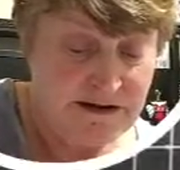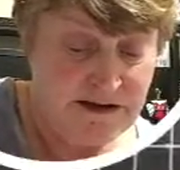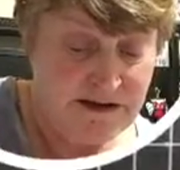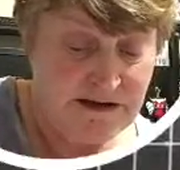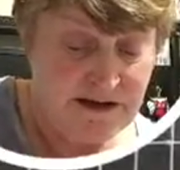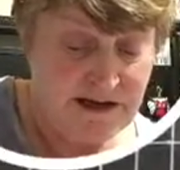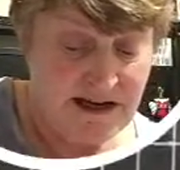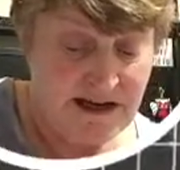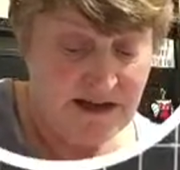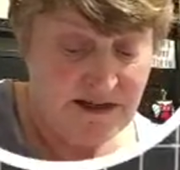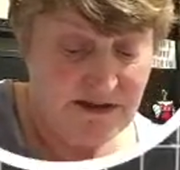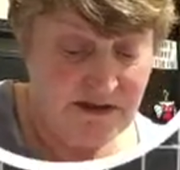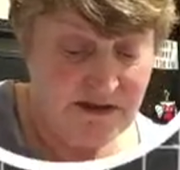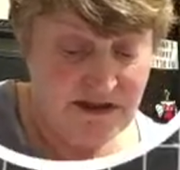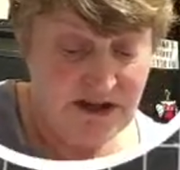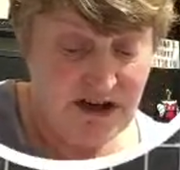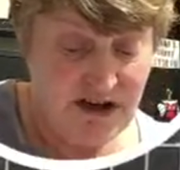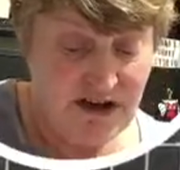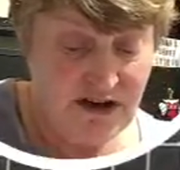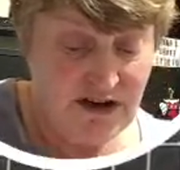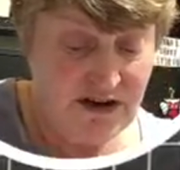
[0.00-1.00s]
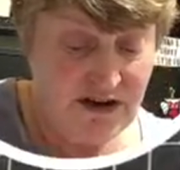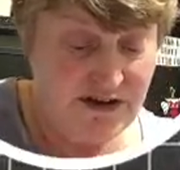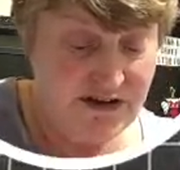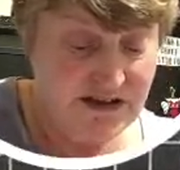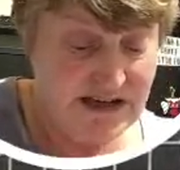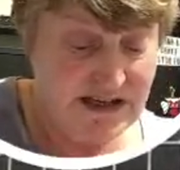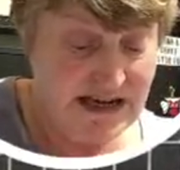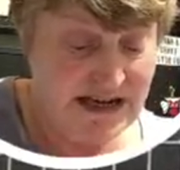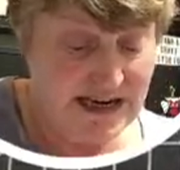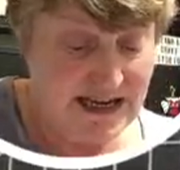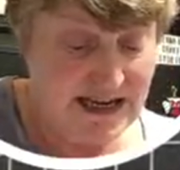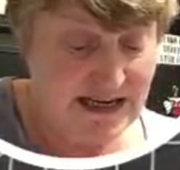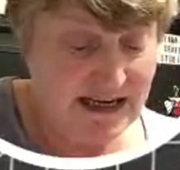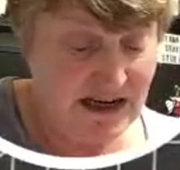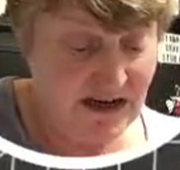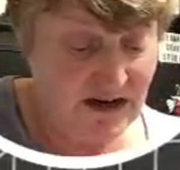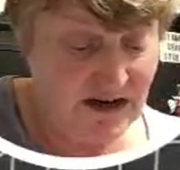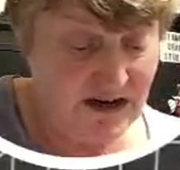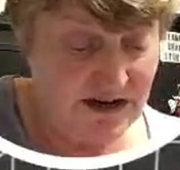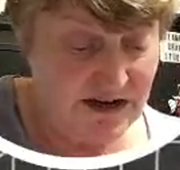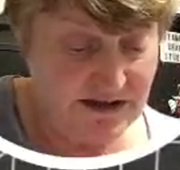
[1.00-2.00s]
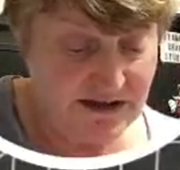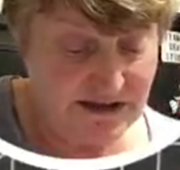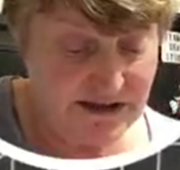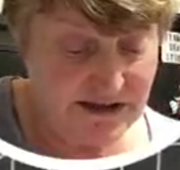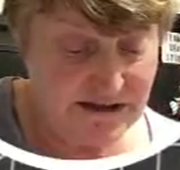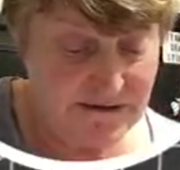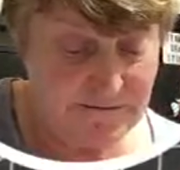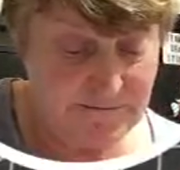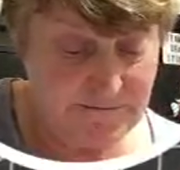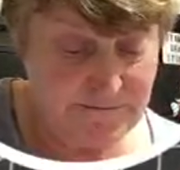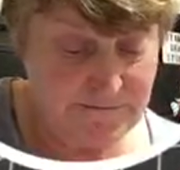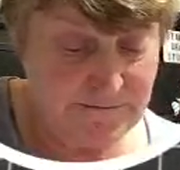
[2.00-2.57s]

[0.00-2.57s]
Okay, so it's a nice clean lines.